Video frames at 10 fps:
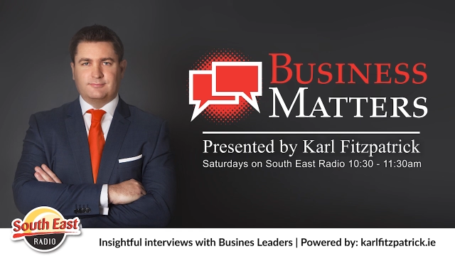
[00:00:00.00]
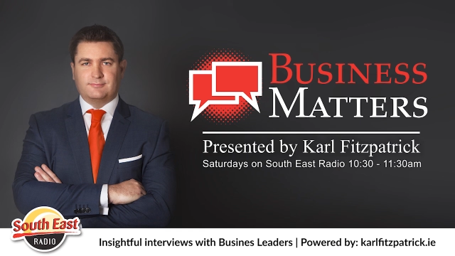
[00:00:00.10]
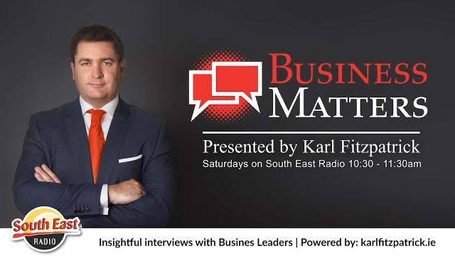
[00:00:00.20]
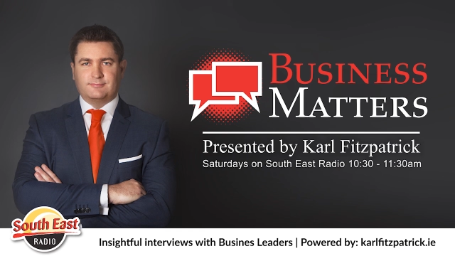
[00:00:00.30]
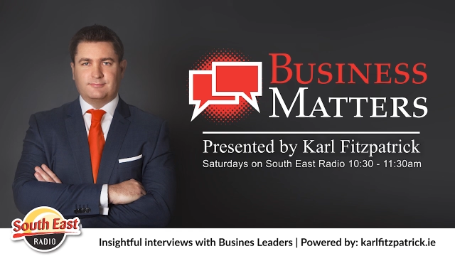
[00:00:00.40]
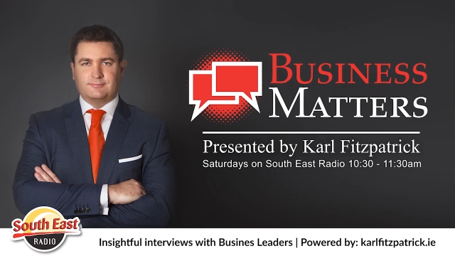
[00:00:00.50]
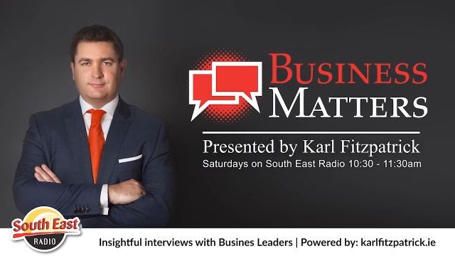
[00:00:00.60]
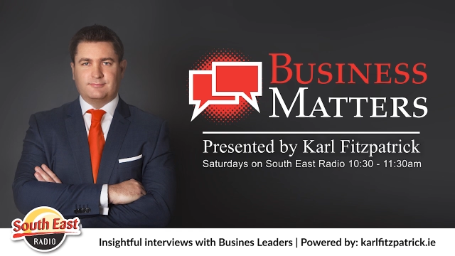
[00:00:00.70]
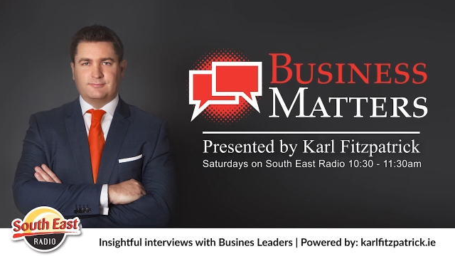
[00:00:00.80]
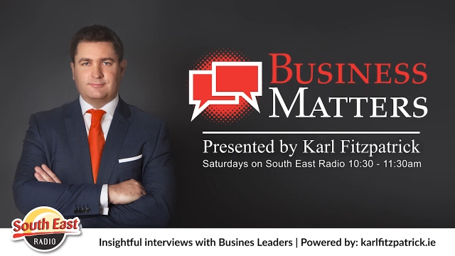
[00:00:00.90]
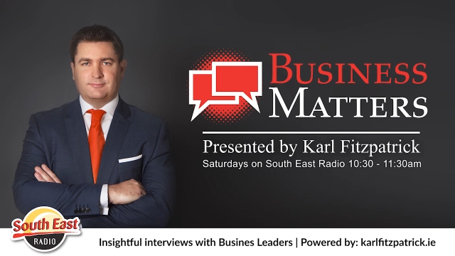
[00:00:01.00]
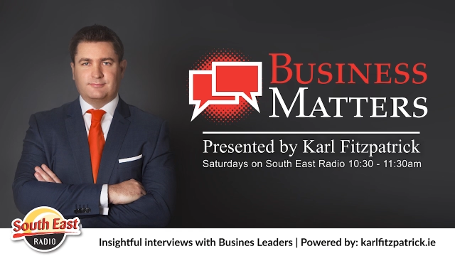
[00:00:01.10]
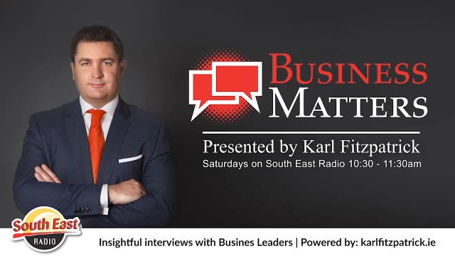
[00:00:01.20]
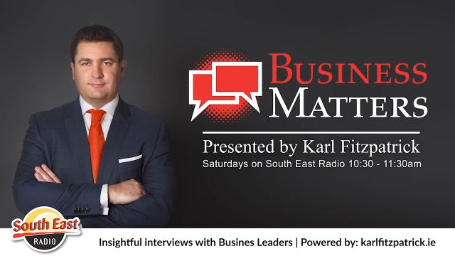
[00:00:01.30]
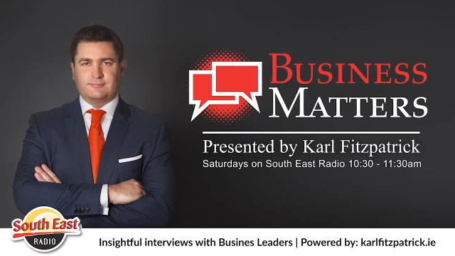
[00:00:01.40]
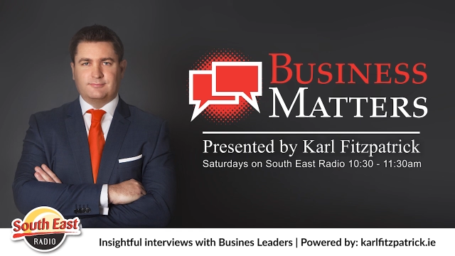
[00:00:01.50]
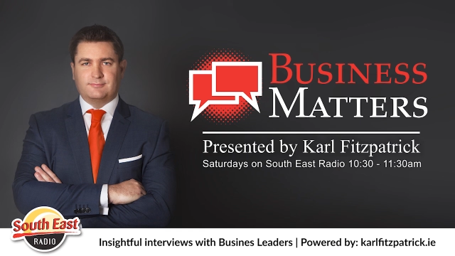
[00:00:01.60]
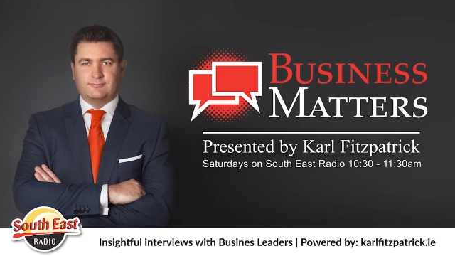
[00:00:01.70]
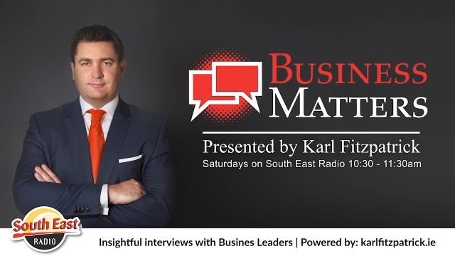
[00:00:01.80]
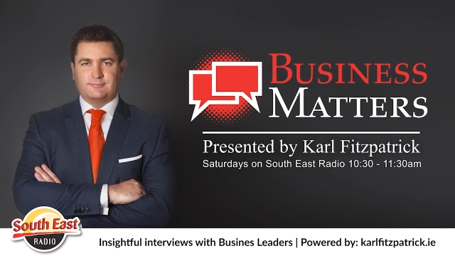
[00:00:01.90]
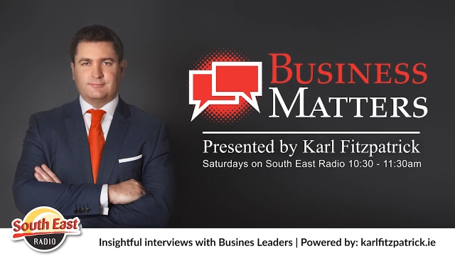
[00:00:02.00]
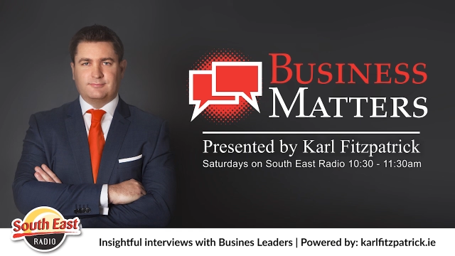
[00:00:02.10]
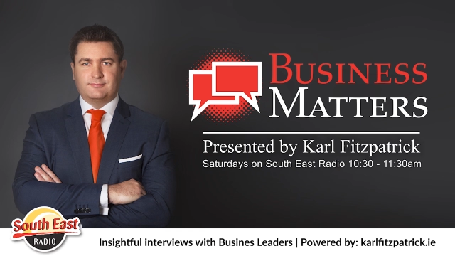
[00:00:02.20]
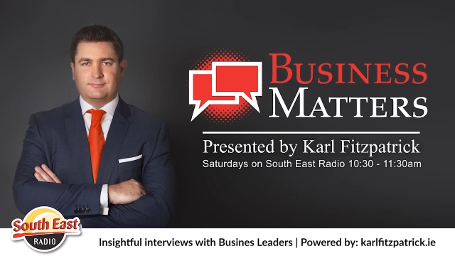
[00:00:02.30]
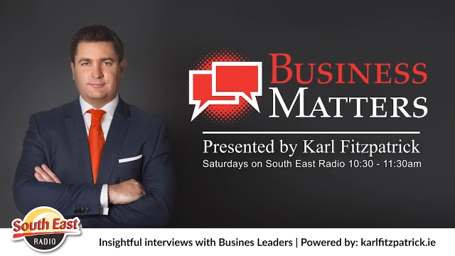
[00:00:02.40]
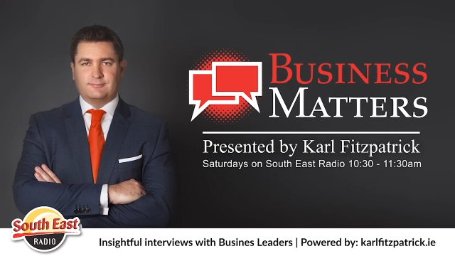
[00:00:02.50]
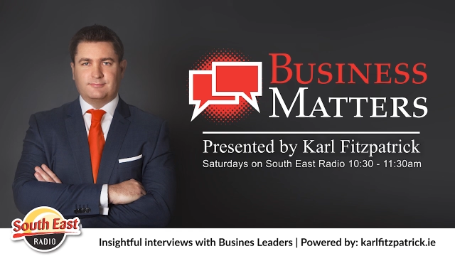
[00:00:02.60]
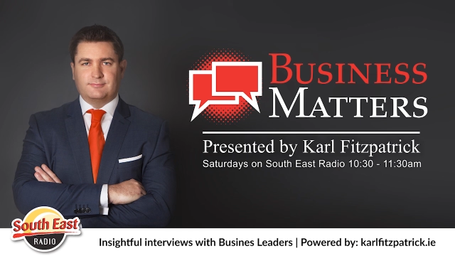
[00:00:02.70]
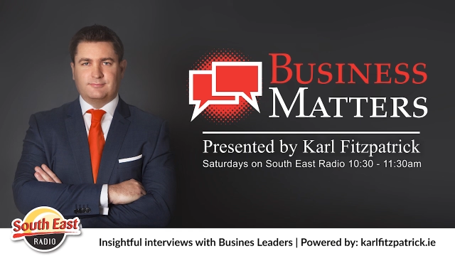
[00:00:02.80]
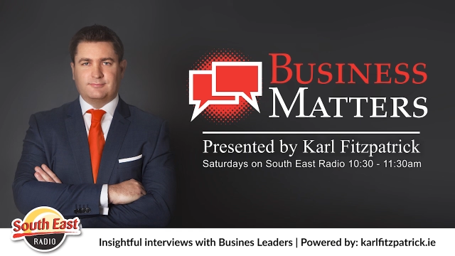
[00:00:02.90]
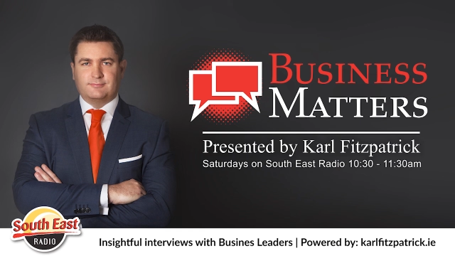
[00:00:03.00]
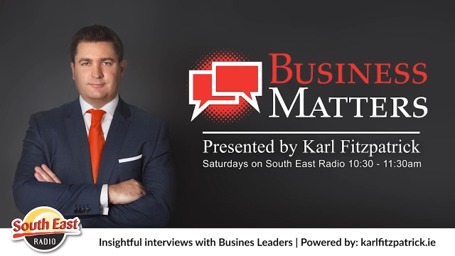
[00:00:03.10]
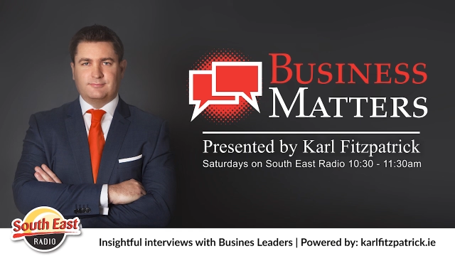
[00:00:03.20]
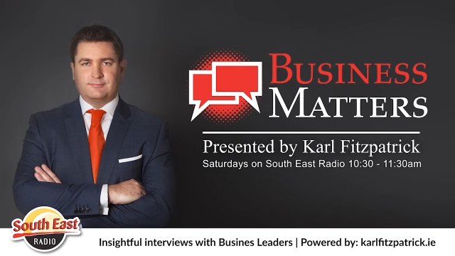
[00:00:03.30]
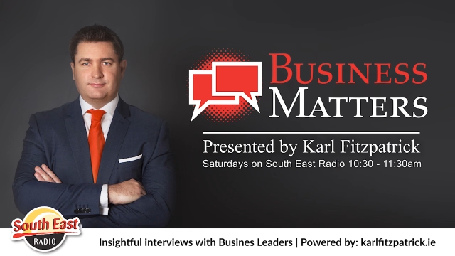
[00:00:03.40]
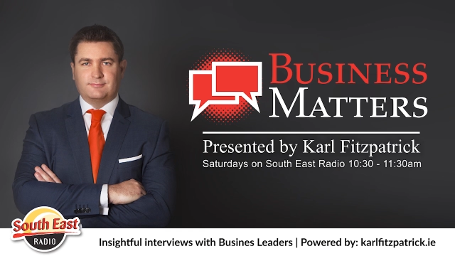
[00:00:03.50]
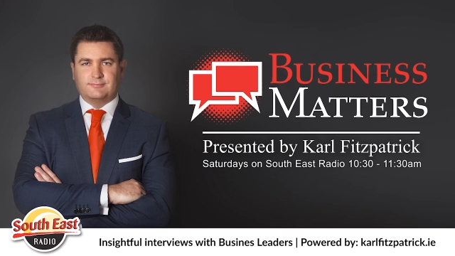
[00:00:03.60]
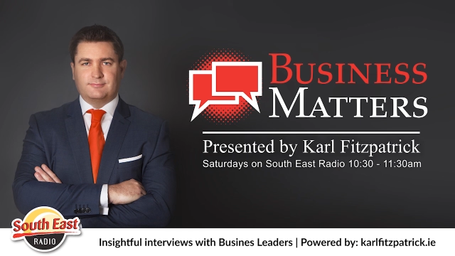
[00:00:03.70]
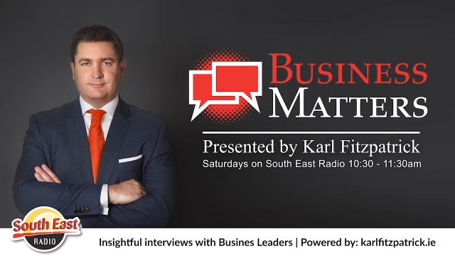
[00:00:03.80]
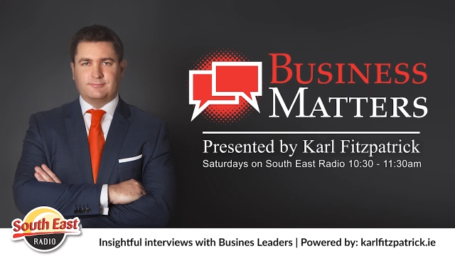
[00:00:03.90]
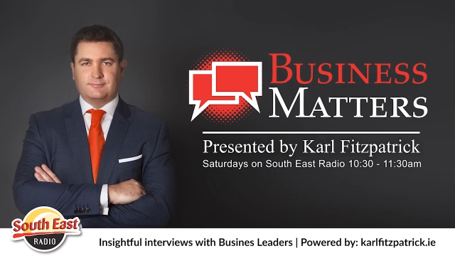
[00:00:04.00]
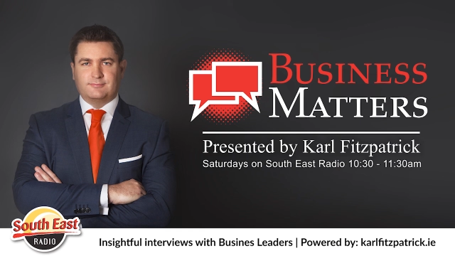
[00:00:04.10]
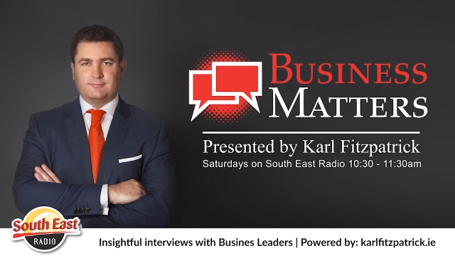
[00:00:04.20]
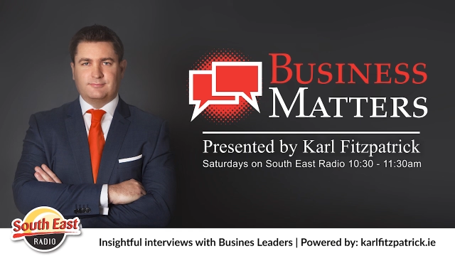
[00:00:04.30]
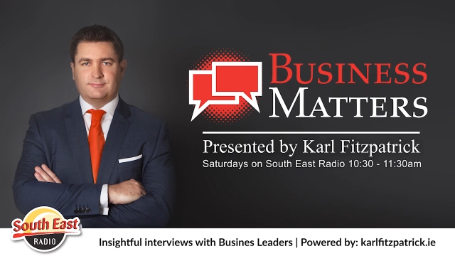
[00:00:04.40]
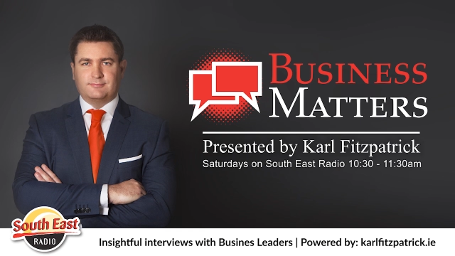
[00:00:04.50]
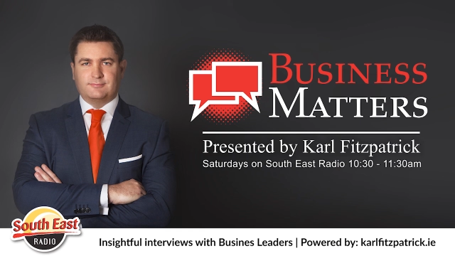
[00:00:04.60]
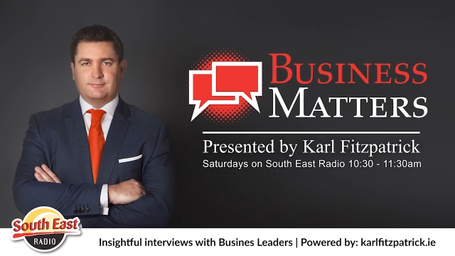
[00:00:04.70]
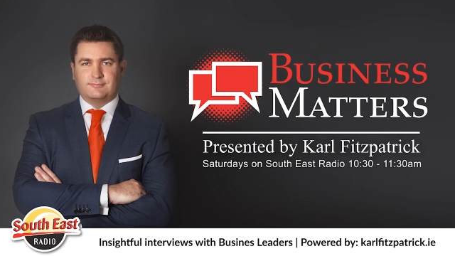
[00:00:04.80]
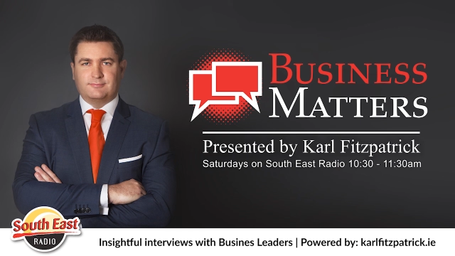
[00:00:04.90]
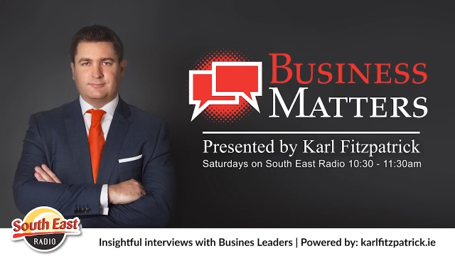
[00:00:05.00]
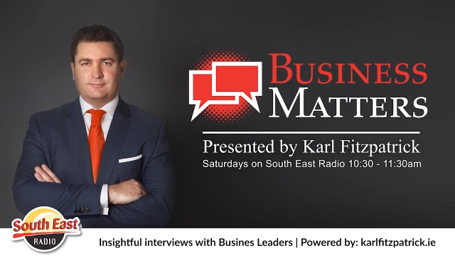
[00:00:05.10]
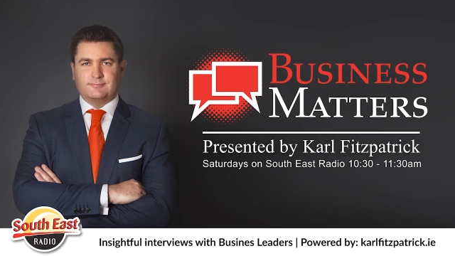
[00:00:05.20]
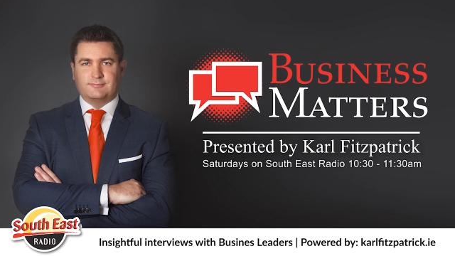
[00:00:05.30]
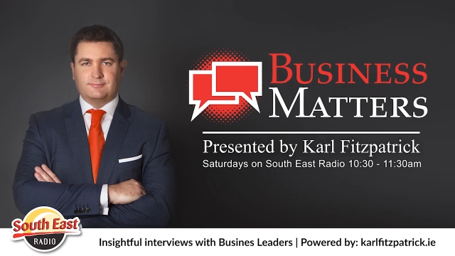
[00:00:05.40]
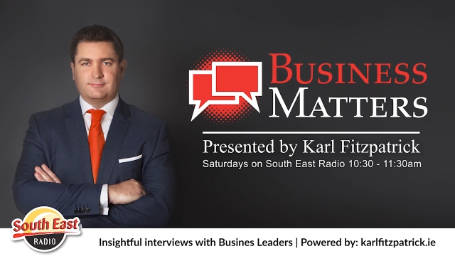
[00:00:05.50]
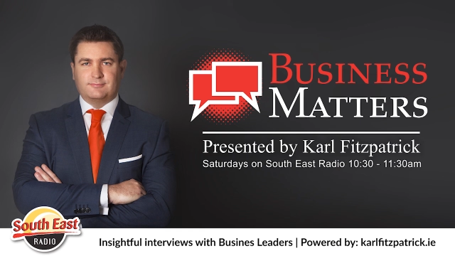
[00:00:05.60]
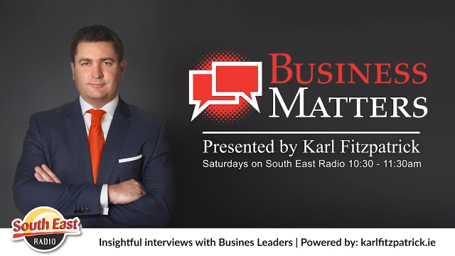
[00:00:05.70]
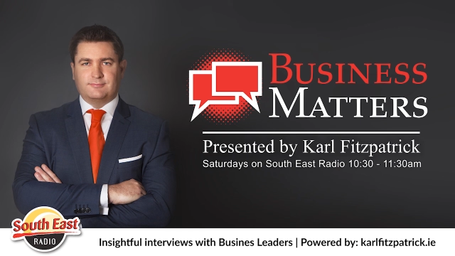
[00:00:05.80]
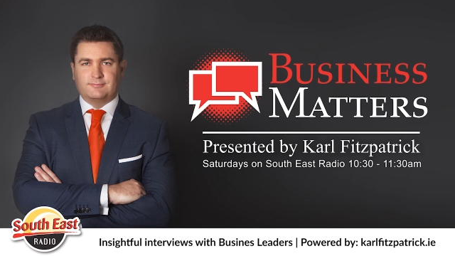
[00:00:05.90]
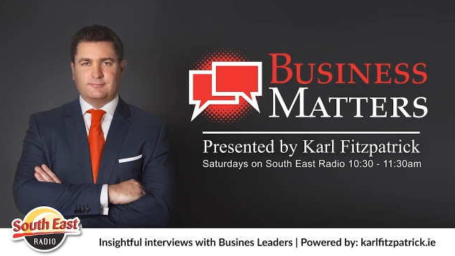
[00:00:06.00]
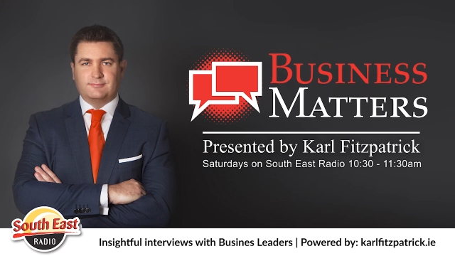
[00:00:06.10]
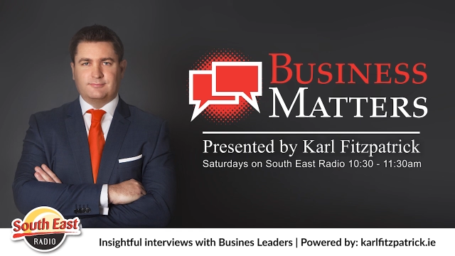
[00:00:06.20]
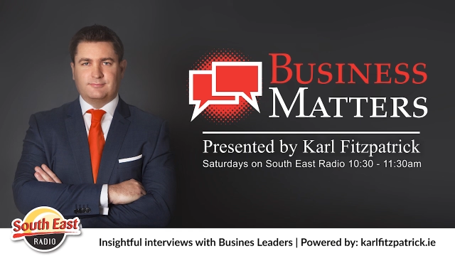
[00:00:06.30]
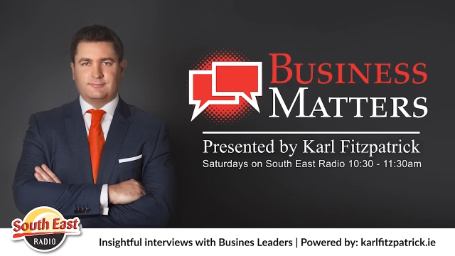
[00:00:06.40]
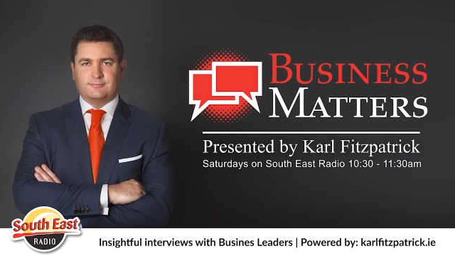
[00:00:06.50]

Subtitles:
[no speech]